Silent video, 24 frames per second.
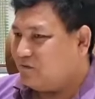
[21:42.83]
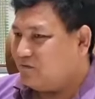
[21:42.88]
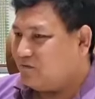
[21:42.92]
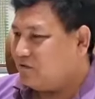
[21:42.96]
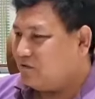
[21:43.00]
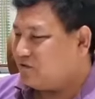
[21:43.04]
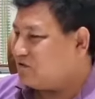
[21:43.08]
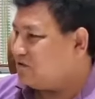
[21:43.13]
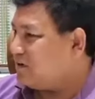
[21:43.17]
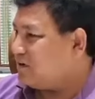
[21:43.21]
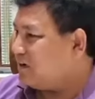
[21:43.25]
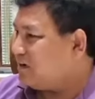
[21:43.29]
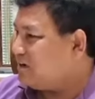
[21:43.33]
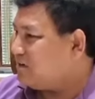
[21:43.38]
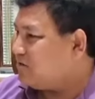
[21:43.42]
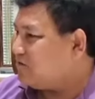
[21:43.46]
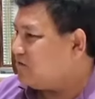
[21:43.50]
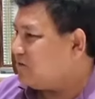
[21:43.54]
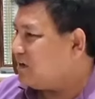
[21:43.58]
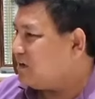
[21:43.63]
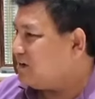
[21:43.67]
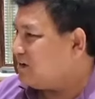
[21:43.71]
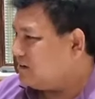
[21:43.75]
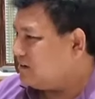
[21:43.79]
fortunately
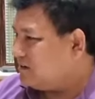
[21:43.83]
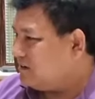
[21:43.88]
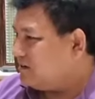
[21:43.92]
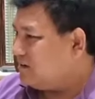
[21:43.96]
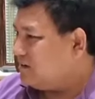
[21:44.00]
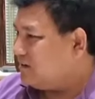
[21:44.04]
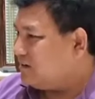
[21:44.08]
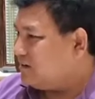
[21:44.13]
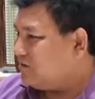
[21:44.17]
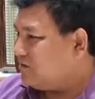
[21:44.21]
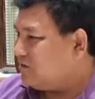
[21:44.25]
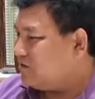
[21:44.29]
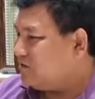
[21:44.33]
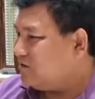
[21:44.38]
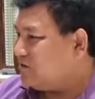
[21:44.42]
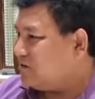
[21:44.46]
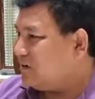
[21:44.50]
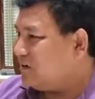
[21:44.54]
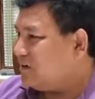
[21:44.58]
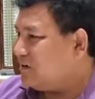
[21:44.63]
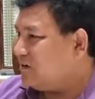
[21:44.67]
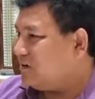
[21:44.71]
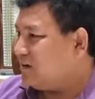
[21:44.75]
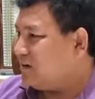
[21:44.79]
we are
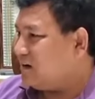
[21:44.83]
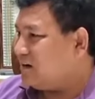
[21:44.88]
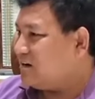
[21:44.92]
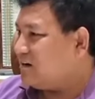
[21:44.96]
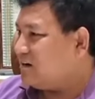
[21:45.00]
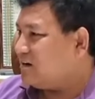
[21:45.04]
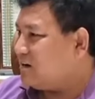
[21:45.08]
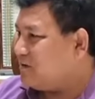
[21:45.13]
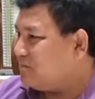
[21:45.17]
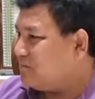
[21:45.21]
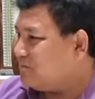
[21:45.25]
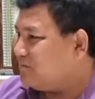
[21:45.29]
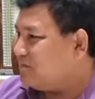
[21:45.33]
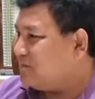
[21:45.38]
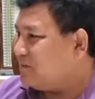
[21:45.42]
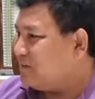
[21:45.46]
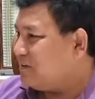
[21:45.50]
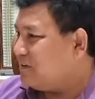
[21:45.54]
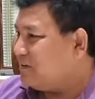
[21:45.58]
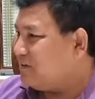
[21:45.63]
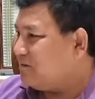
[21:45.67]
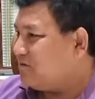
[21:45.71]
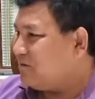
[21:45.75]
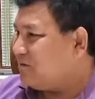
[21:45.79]
under him.
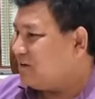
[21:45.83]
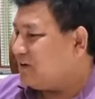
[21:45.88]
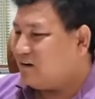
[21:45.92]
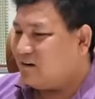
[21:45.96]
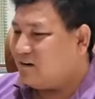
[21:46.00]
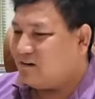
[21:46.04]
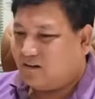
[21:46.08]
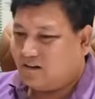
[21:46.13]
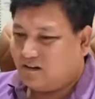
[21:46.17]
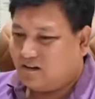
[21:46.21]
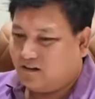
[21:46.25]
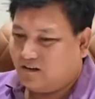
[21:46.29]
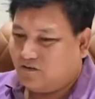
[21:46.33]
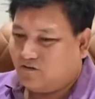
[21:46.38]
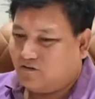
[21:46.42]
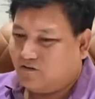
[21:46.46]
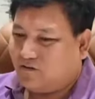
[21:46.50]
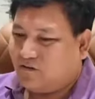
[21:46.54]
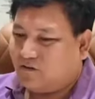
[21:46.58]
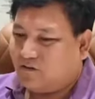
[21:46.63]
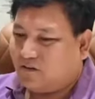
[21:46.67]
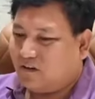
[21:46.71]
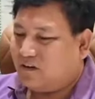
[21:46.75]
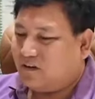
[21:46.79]
We are
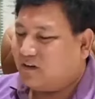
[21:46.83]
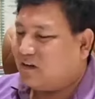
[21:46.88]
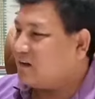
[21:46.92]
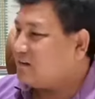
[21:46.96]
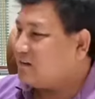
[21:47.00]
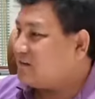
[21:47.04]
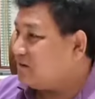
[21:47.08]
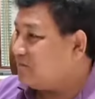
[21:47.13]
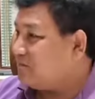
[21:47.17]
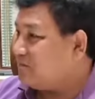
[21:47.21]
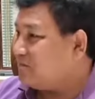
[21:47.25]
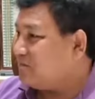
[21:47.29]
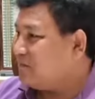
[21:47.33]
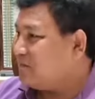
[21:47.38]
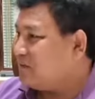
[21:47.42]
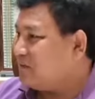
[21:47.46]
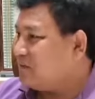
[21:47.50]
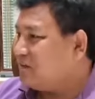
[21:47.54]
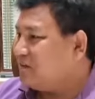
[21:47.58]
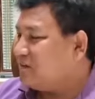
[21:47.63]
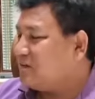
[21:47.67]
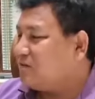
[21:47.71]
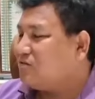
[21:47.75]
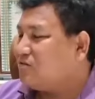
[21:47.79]
in Assam.
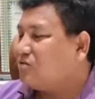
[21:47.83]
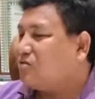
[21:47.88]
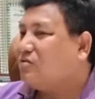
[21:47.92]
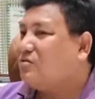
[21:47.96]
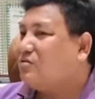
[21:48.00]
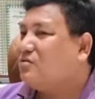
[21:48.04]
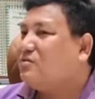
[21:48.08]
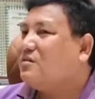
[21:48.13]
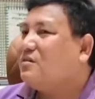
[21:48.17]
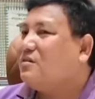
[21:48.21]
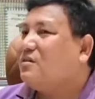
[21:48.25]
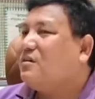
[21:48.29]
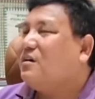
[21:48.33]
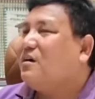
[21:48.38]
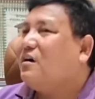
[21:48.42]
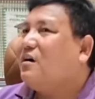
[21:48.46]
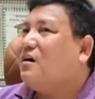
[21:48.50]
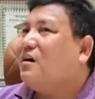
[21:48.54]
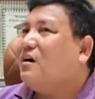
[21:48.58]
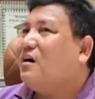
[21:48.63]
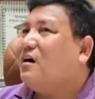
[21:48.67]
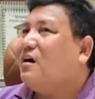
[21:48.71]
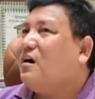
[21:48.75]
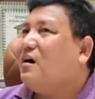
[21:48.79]
So
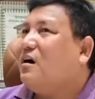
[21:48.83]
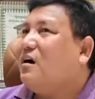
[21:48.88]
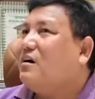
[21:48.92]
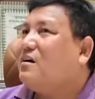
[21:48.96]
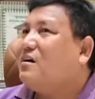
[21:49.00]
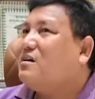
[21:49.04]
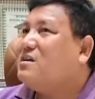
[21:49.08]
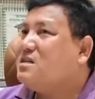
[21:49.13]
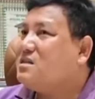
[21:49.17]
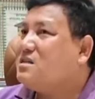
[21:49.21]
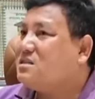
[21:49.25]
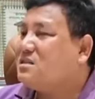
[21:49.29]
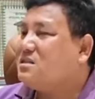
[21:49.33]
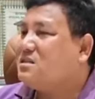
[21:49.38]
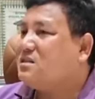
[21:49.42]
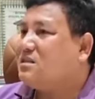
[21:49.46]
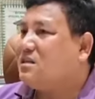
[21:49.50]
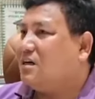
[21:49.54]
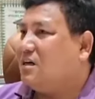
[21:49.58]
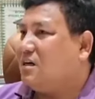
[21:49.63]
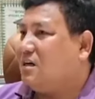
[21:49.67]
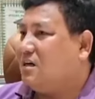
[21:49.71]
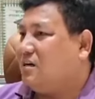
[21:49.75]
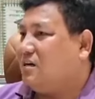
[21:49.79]

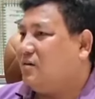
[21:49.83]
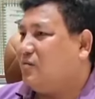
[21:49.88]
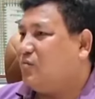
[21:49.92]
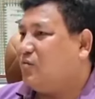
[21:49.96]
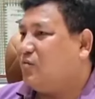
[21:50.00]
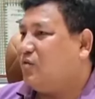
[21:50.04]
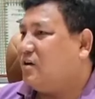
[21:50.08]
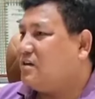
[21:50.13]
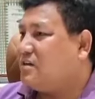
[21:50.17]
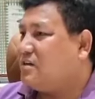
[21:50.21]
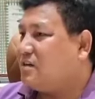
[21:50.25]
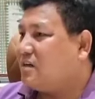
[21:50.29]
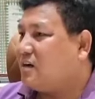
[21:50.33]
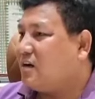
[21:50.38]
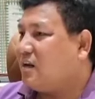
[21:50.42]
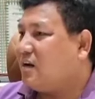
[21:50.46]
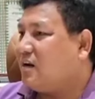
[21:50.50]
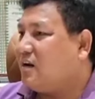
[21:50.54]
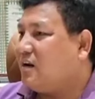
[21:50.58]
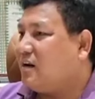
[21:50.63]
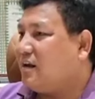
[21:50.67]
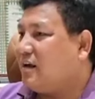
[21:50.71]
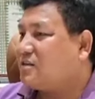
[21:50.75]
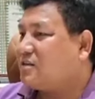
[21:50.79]
his
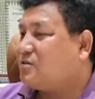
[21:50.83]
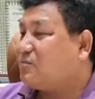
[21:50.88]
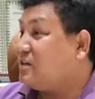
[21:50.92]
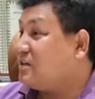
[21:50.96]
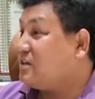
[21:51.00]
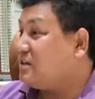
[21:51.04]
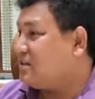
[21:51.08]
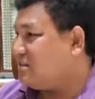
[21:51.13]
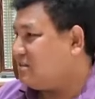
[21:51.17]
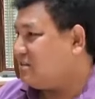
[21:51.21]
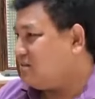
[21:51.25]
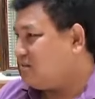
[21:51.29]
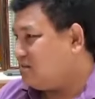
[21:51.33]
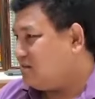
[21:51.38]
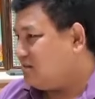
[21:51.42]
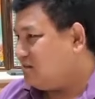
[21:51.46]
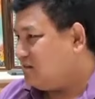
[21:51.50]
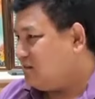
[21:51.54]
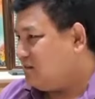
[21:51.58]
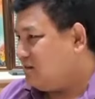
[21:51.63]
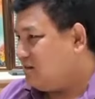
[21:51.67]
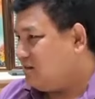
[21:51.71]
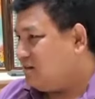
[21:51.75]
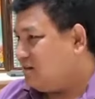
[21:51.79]
political expertise,
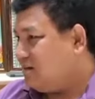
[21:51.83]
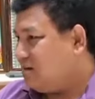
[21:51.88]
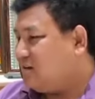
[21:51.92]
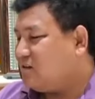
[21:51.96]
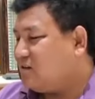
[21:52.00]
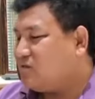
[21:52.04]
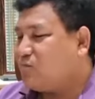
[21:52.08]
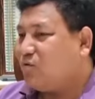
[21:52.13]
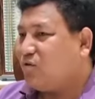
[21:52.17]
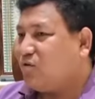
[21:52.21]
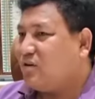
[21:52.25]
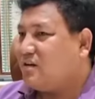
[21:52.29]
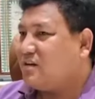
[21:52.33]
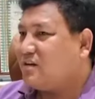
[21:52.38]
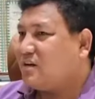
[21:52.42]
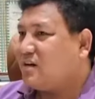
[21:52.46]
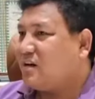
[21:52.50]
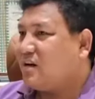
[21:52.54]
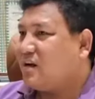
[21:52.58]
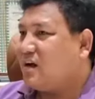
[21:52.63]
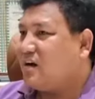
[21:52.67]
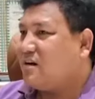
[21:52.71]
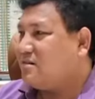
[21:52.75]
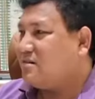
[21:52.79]
his
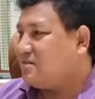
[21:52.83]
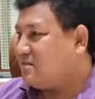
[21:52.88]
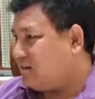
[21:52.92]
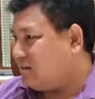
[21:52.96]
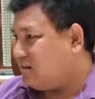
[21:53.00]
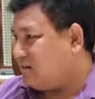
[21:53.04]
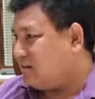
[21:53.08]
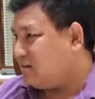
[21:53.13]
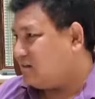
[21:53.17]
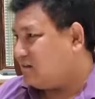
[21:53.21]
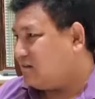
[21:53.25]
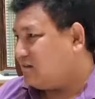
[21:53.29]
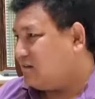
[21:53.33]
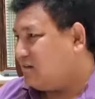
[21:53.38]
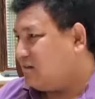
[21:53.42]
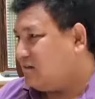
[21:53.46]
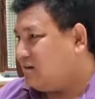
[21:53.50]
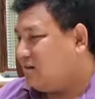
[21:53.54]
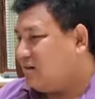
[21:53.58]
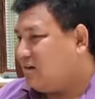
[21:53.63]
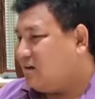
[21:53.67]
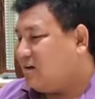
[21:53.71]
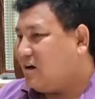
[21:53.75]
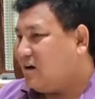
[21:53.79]
political understanding
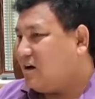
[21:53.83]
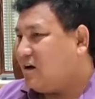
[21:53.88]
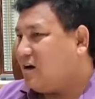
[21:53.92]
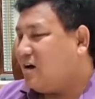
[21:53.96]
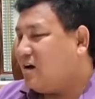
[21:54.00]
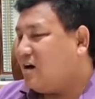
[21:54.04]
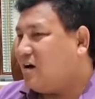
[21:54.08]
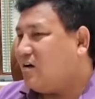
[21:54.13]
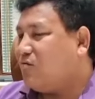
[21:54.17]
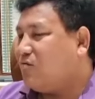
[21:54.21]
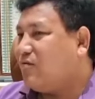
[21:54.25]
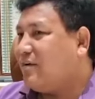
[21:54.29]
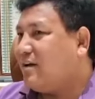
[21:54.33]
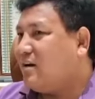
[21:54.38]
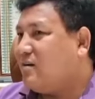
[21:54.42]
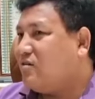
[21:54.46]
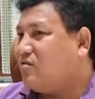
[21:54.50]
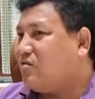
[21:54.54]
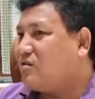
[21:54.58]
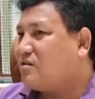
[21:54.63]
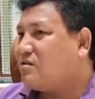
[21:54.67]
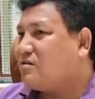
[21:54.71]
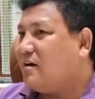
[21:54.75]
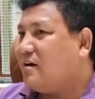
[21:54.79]
will
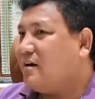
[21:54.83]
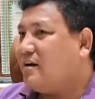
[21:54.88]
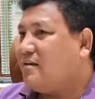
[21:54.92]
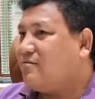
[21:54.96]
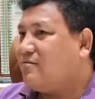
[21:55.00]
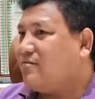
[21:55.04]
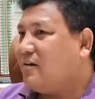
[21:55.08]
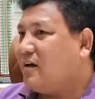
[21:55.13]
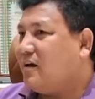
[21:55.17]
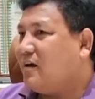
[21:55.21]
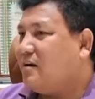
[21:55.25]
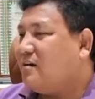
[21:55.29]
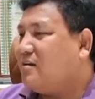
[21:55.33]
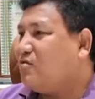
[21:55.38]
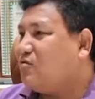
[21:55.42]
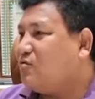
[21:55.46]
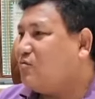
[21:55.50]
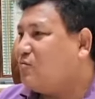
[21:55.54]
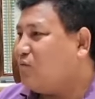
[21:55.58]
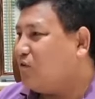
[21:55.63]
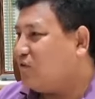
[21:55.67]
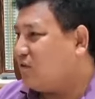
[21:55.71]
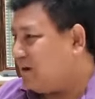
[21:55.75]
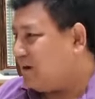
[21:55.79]
not leave any
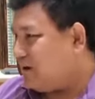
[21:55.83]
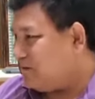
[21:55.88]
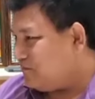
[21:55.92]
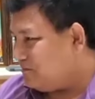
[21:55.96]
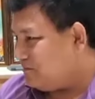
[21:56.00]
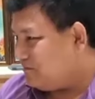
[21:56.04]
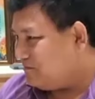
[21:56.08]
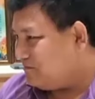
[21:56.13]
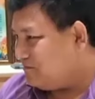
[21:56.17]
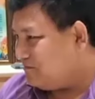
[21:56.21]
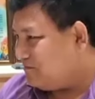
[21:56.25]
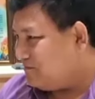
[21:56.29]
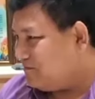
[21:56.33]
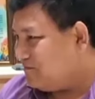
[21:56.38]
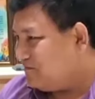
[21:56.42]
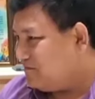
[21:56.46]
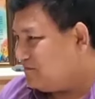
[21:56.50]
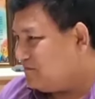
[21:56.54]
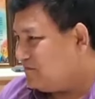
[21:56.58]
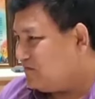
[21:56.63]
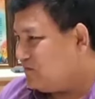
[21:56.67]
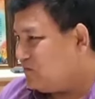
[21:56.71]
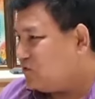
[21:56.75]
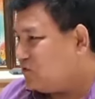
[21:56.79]
room for them
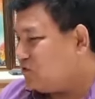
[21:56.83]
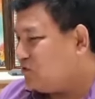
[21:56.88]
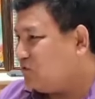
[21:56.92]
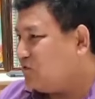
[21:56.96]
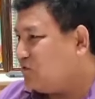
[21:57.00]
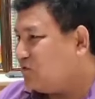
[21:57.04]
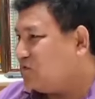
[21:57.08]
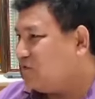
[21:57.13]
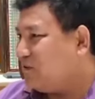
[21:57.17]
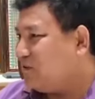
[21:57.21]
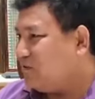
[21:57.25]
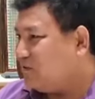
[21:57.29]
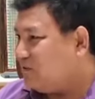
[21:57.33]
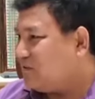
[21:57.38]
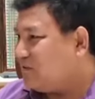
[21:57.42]
to